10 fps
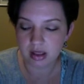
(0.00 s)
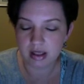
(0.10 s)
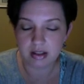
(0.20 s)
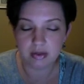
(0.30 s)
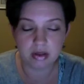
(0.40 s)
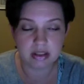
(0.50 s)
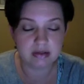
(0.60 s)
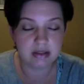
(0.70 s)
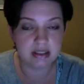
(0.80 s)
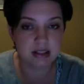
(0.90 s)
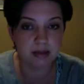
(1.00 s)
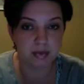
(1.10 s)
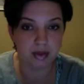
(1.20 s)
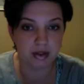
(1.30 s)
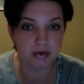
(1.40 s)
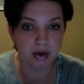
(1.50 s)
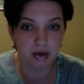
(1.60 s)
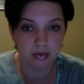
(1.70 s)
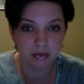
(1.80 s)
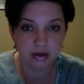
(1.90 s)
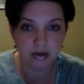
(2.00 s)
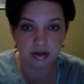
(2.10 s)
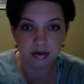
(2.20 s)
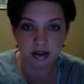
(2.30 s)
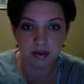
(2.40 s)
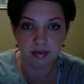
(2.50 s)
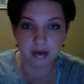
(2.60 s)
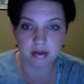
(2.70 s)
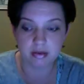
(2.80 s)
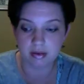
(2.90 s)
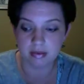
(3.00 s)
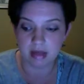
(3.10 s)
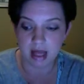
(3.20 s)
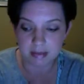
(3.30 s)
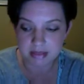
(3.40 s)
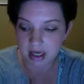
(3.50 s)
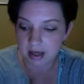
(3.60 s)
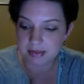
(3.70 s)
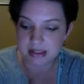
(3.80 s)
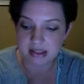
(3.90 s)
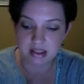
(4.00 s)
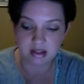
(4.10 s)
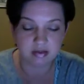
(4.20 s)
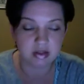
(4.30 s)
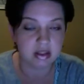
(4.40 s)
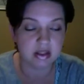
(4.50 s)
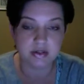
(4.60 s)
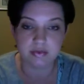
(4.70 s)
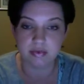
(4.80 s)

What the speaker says: And you also need to bring your own. You need to bring your own laptops, TVs,